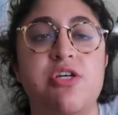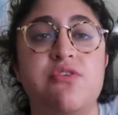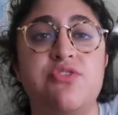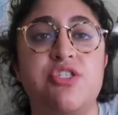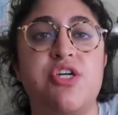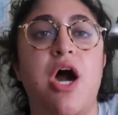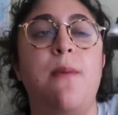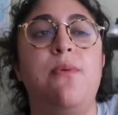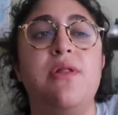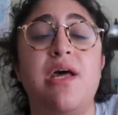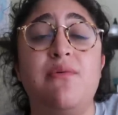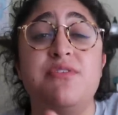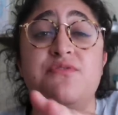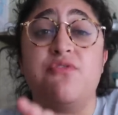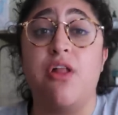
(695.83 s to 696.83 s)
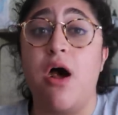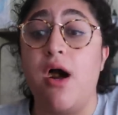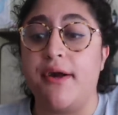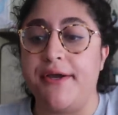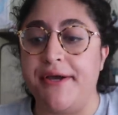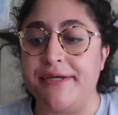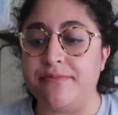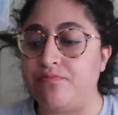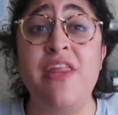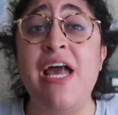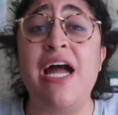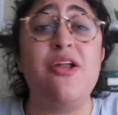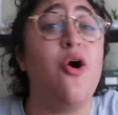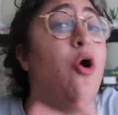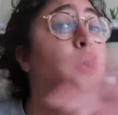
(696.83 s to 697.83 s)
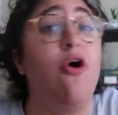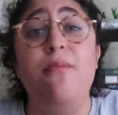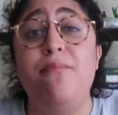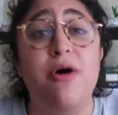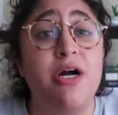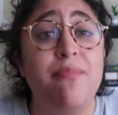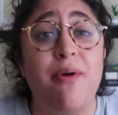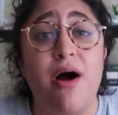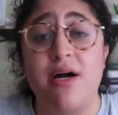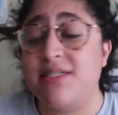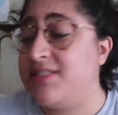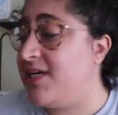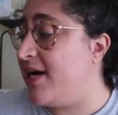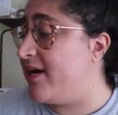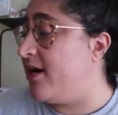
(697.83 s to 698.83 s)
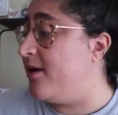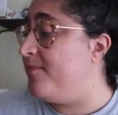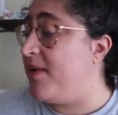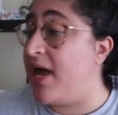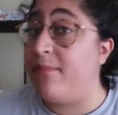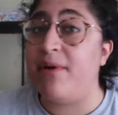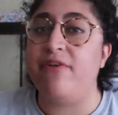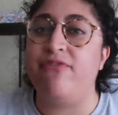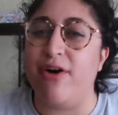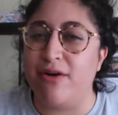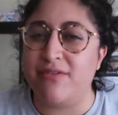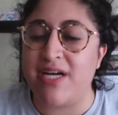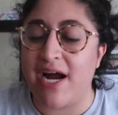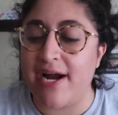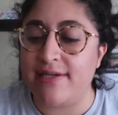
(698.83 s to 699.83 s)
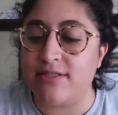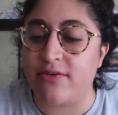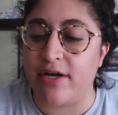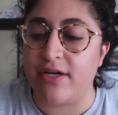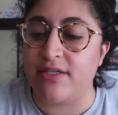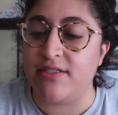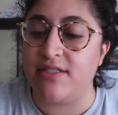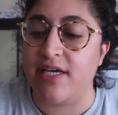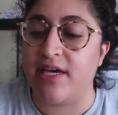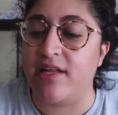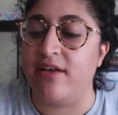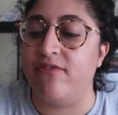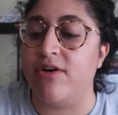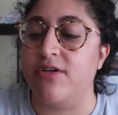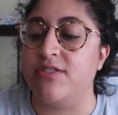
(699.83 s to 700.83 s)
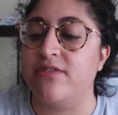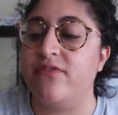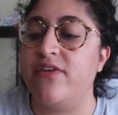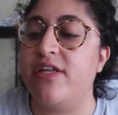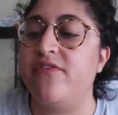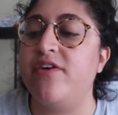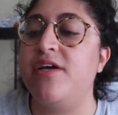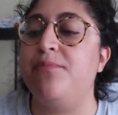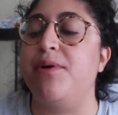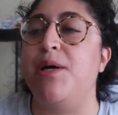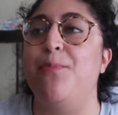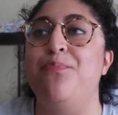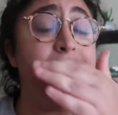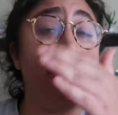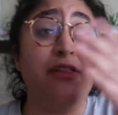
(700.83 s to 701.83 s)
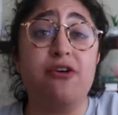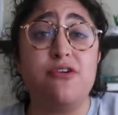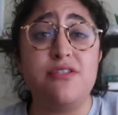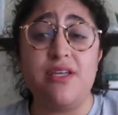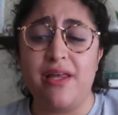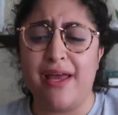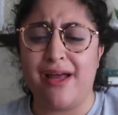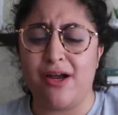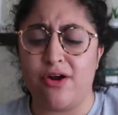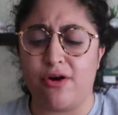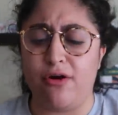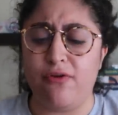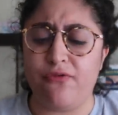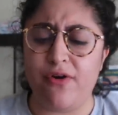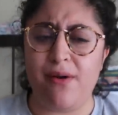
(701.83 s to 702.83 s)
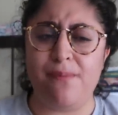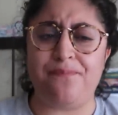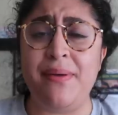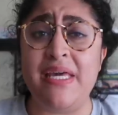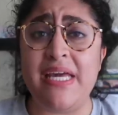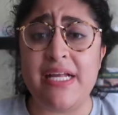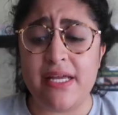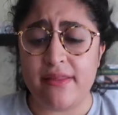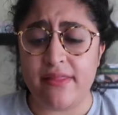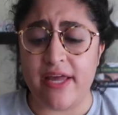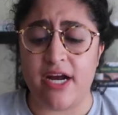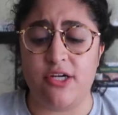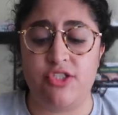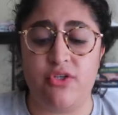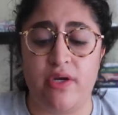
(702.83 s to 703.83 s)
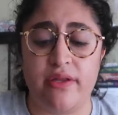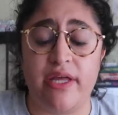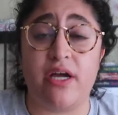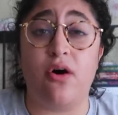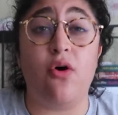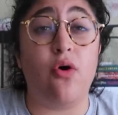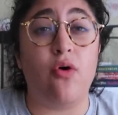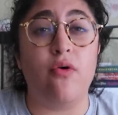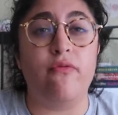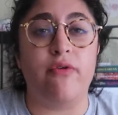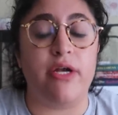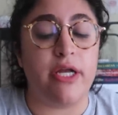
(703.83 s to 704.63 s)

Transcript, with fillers: So there was a couple that was vlogging. They had a whole mukbang set up and my phone died so I couldn't take any photos of any of it. But And then there was like a girl from PETA there doing like a whole